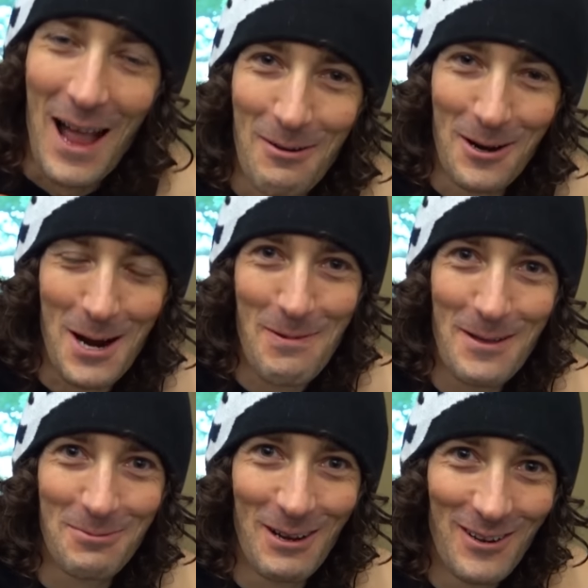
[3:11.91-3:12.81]
I woke up
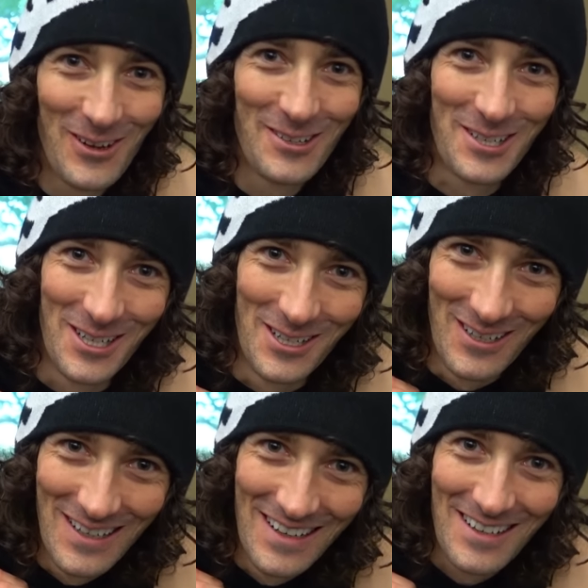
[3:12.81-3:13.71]
at 12:02
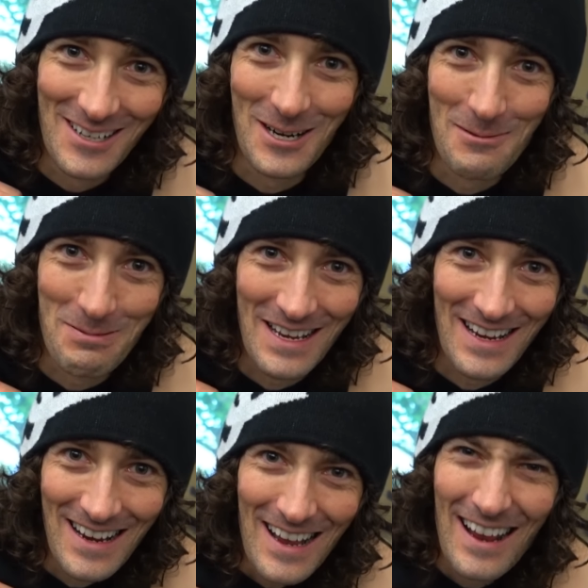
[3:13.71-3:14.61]
to go
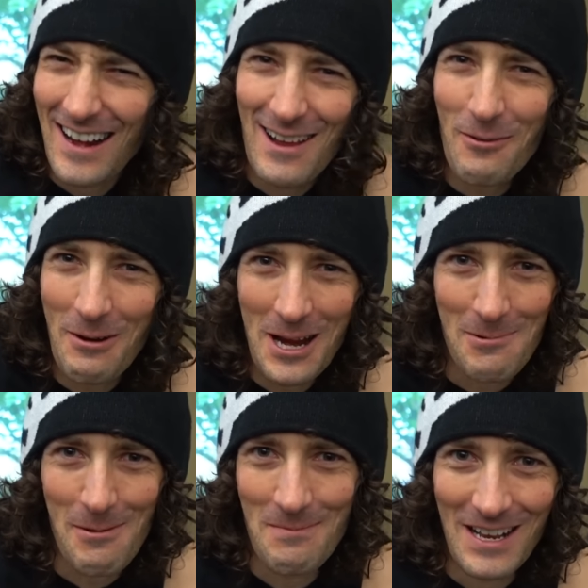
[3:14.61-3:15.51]
pee. And I never wake
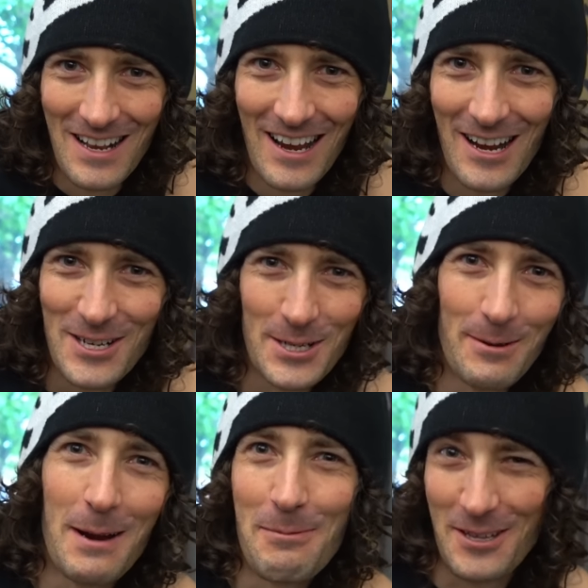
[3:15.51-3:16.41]
up at midnight. I usually
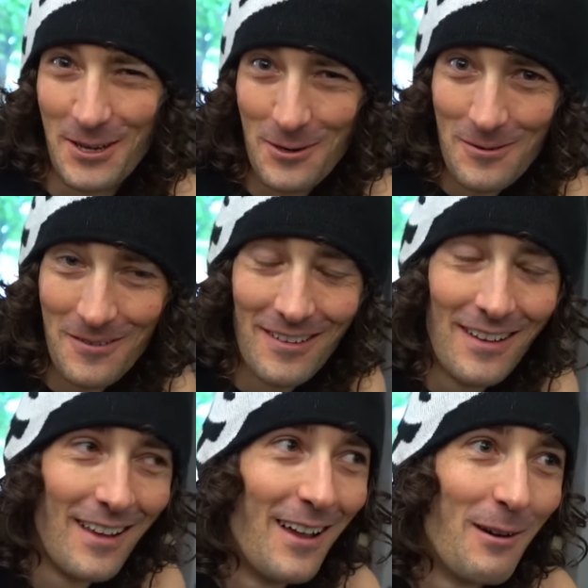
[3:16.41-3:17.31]
wake up at 2.
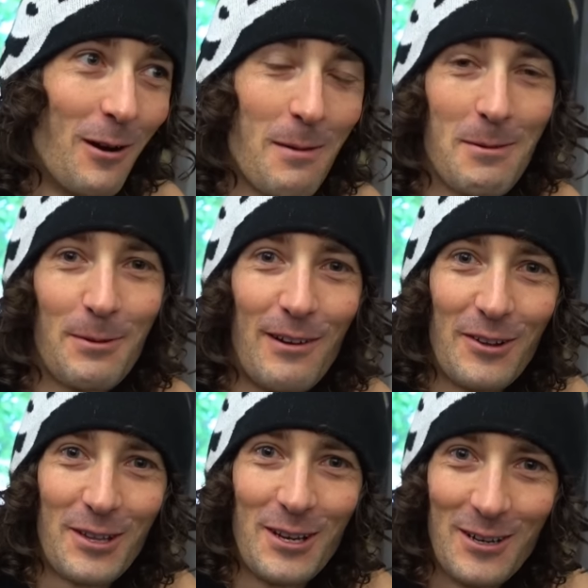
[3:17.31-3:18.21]
Woke up at
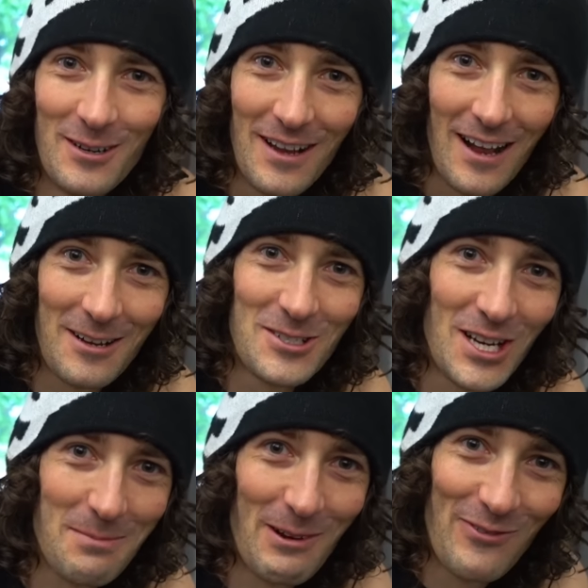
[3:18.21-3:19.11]
12:02. Had to go
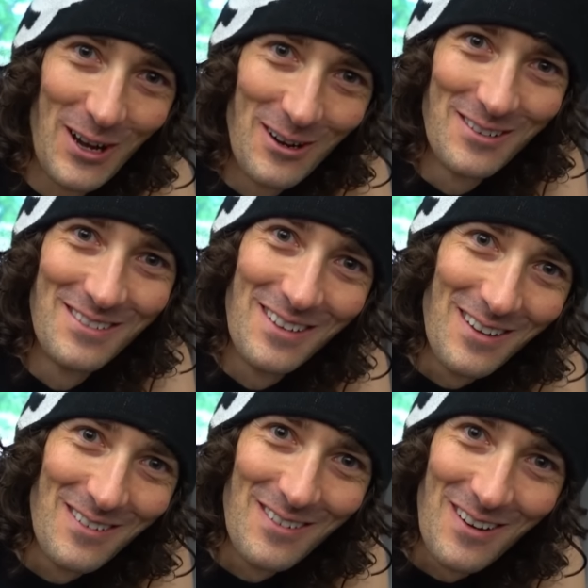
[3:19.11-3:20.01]
check my phone.
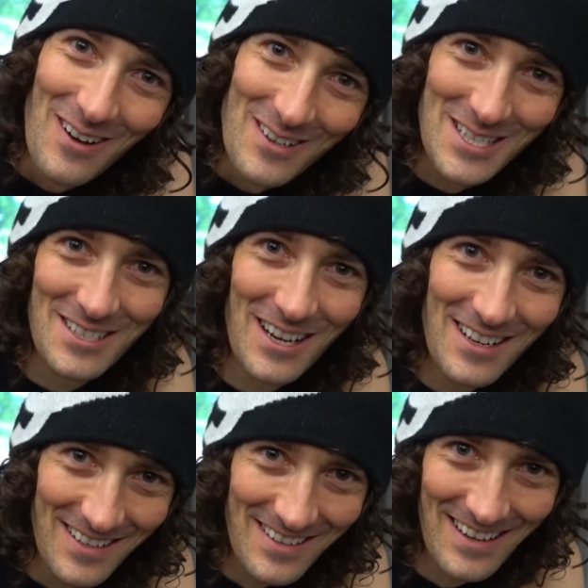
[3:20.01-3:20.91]
I was excited
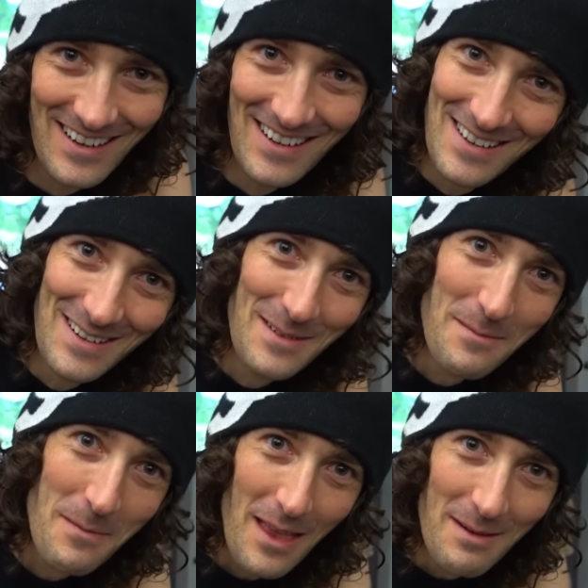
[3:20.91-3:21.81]
to see
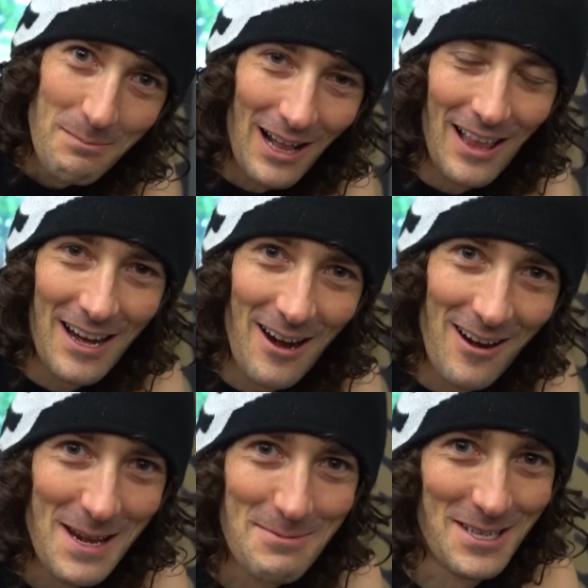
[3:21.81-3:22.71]
how that
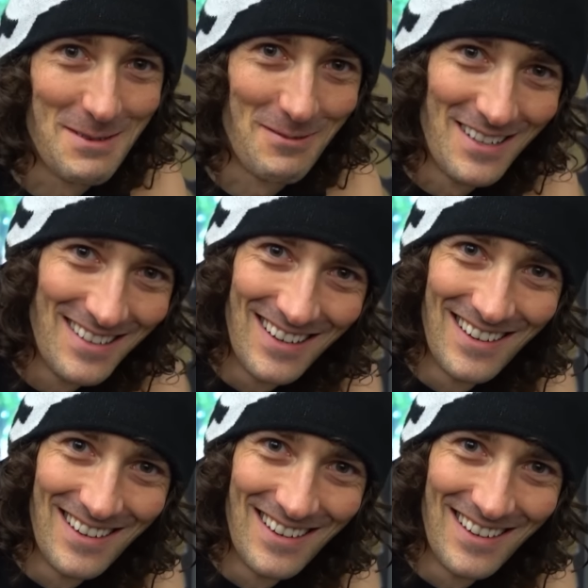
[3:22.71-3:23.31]
carrot keeps sleeping.